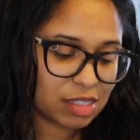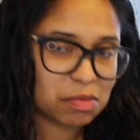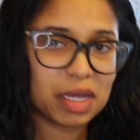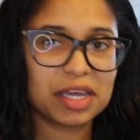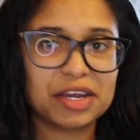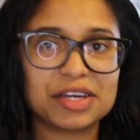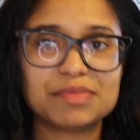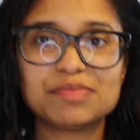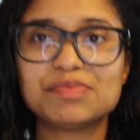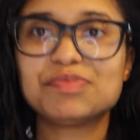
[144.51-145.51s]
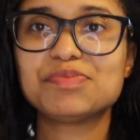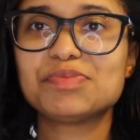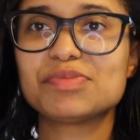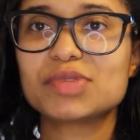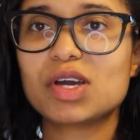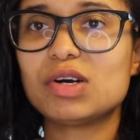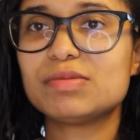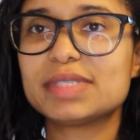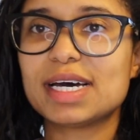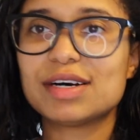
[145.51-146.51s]
And honestly, I don't know what's been
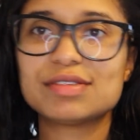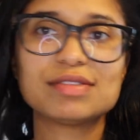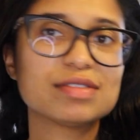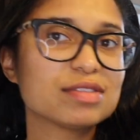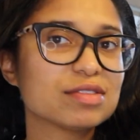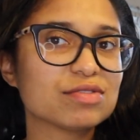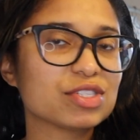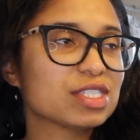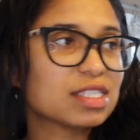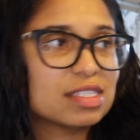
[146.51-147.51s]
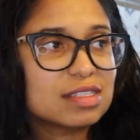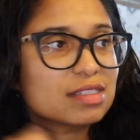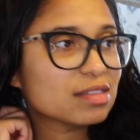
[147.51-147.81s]
going on with my frizzy ends.